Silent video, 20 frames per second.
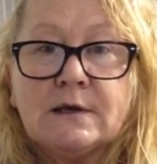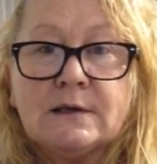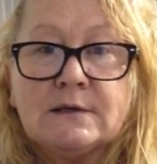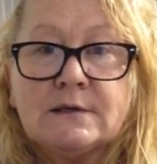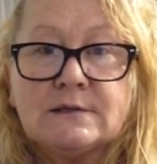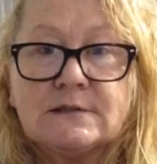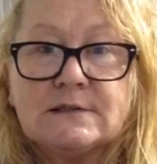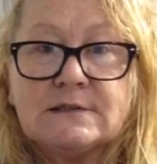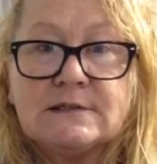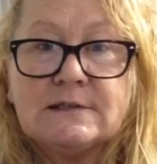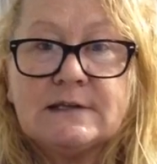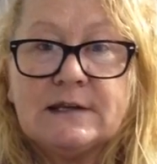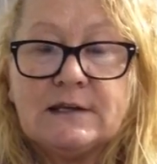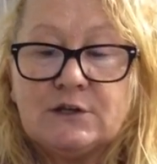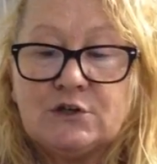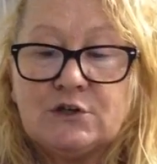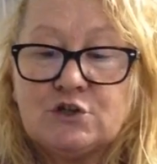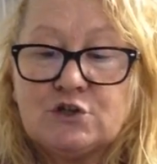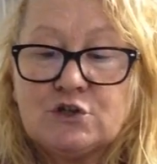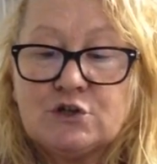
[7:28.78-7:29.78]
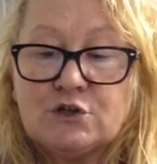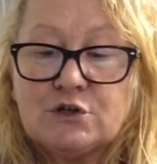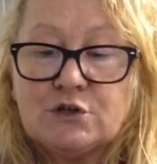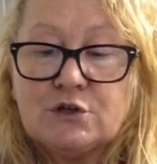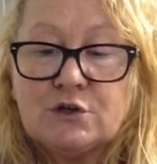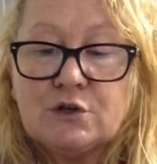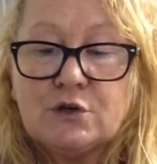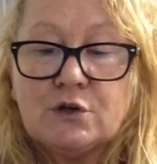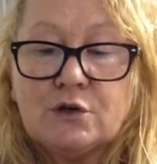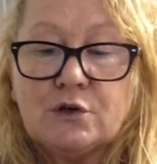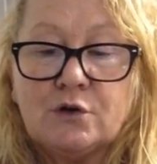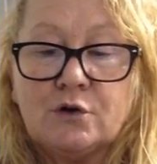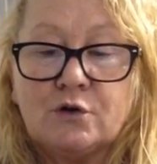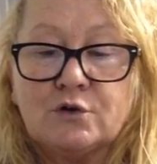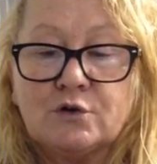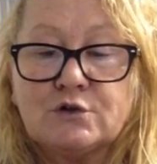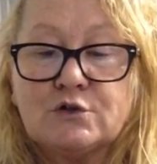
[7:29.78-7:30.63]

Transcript: a stitch or